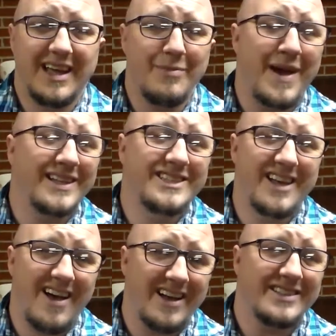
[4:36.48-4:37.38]
And by
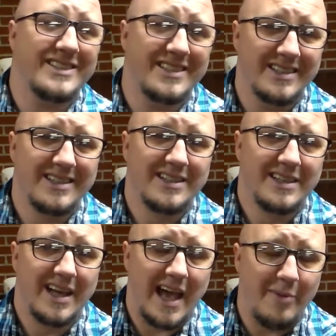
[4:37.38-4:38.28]
sauce,
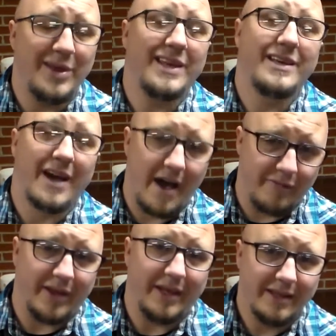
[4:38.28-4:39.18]
I mean
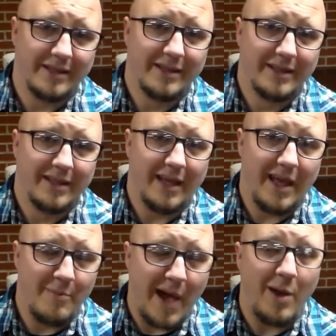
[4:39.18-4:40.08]
coffee.
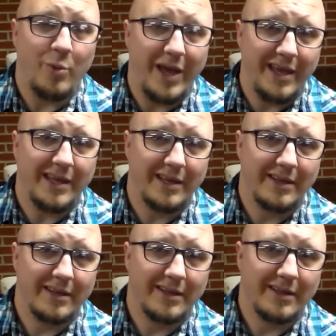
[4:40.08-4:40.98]
And by weak,
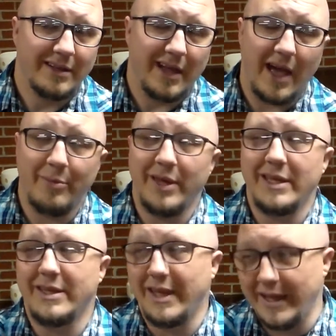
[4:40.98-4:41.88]
I
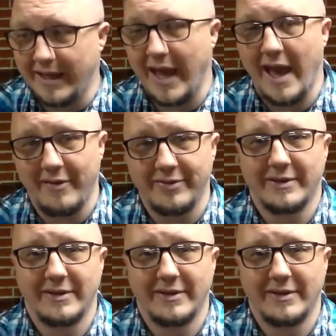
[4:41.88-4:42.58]
mean decaf.